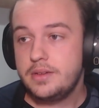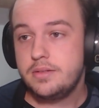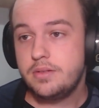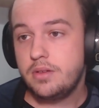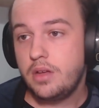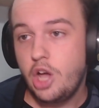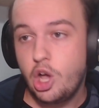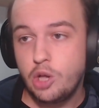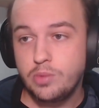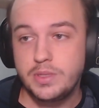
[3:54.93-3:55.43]

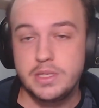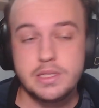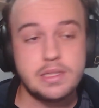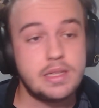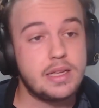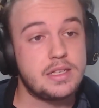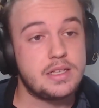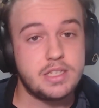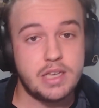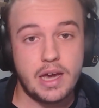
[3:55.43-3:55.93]
object,
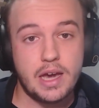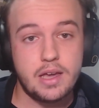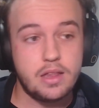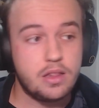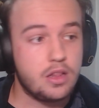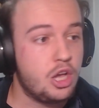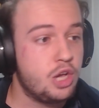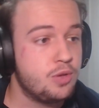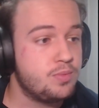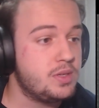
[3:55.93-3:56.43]
a child
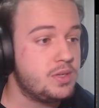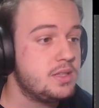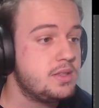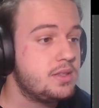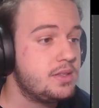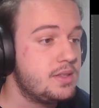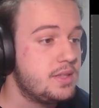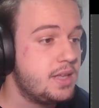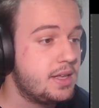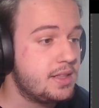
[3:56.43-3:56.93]
object
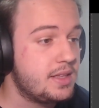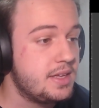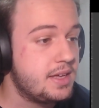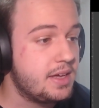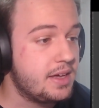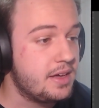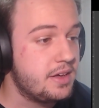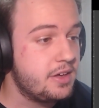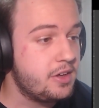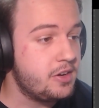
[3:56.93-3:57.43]
that
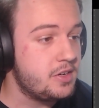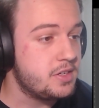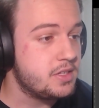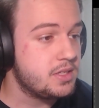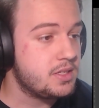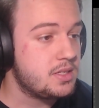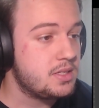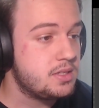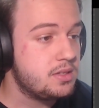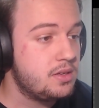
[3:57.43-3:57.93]

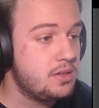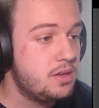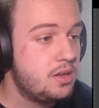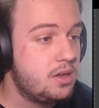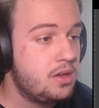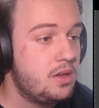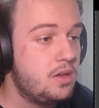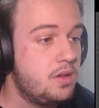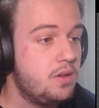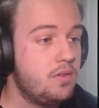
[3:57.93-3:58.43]
inherits
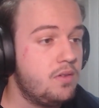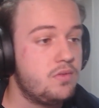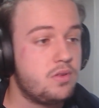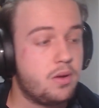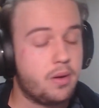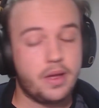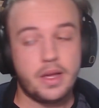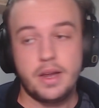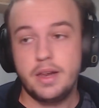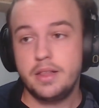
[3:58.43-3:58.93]

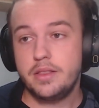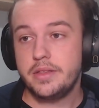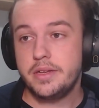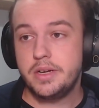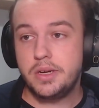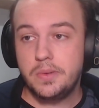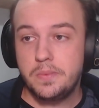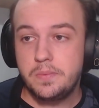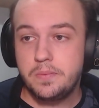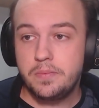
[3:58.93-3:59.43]
from character,
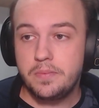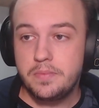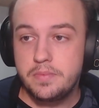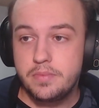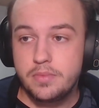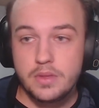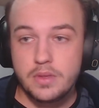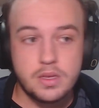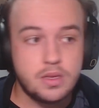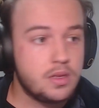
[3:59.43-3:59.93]

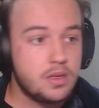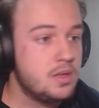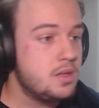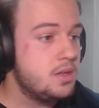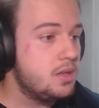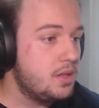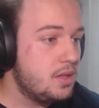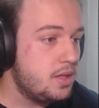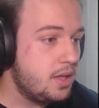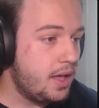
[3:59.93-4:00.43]

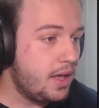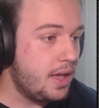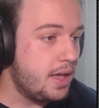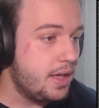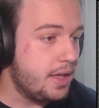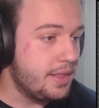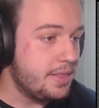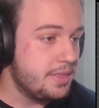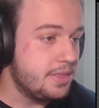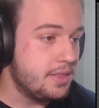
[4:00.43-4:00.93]

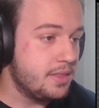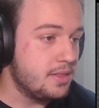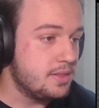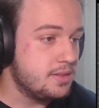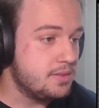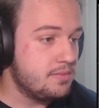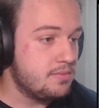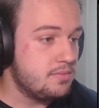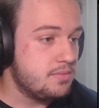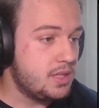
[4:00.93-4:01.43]
and
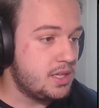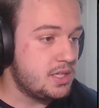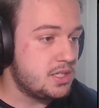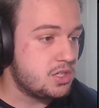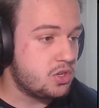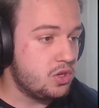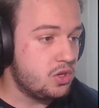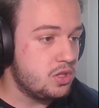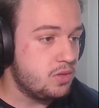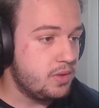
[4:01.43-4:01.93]
this is
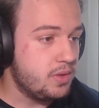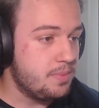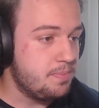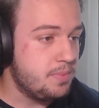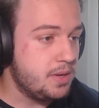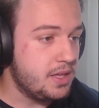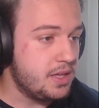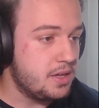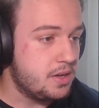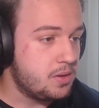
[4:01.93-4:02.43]
going to be
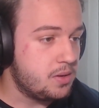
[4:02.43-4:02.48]
player.